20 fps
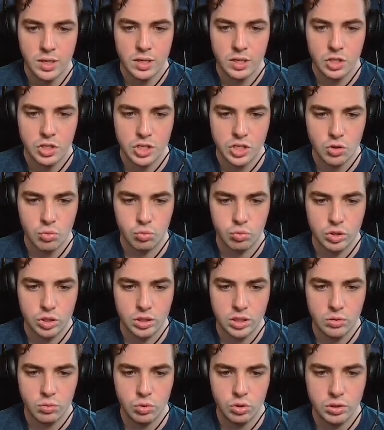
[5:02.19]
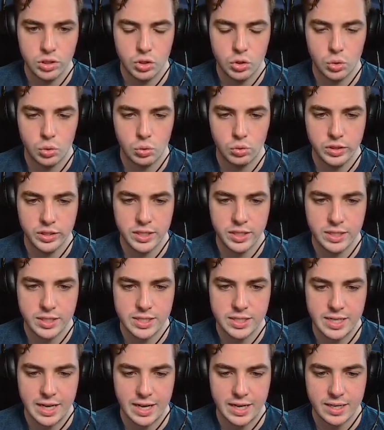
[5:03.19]
She has a really, really cool looking
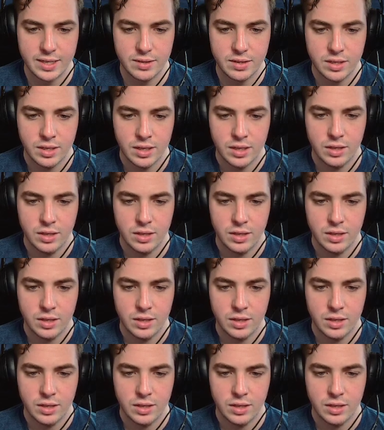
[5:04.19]
design.